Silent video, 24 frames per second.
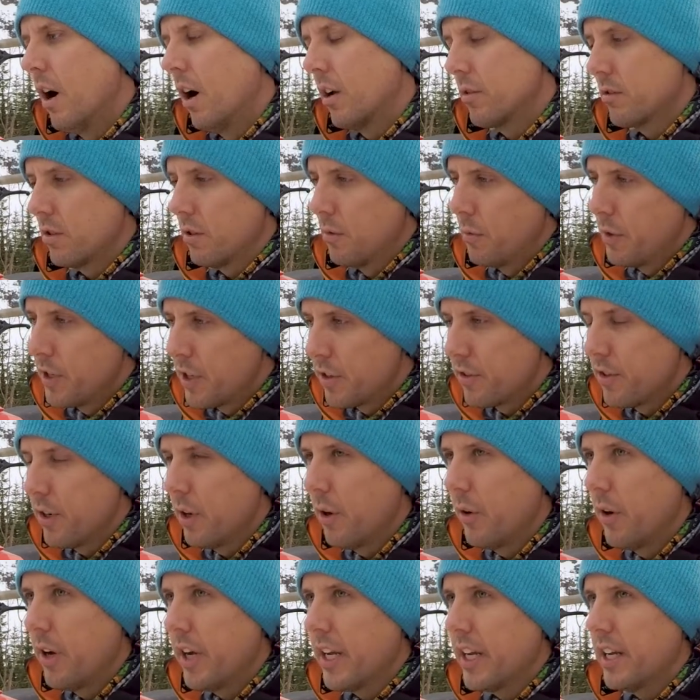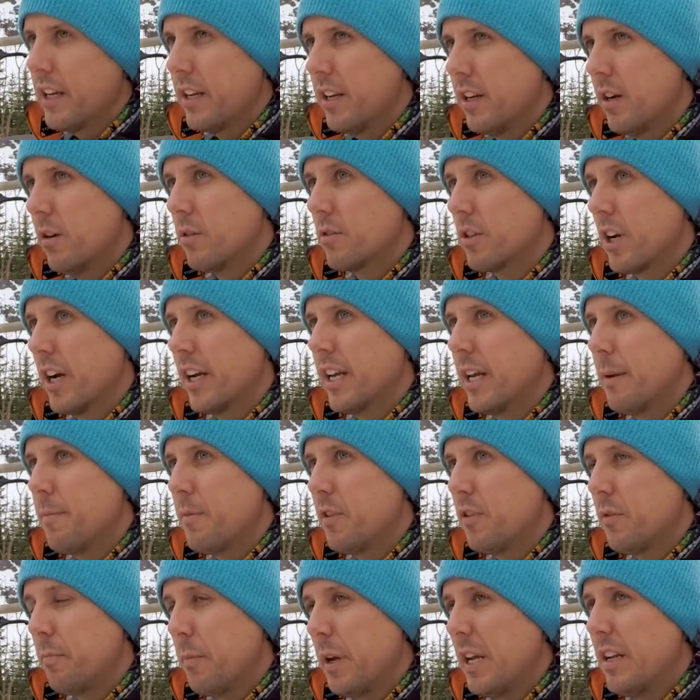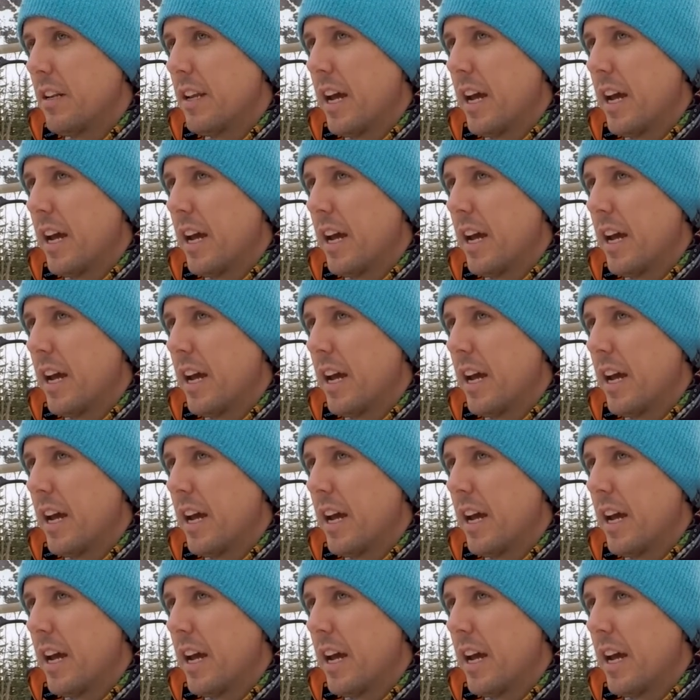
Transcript: Also, when you're towing, try and keep the speed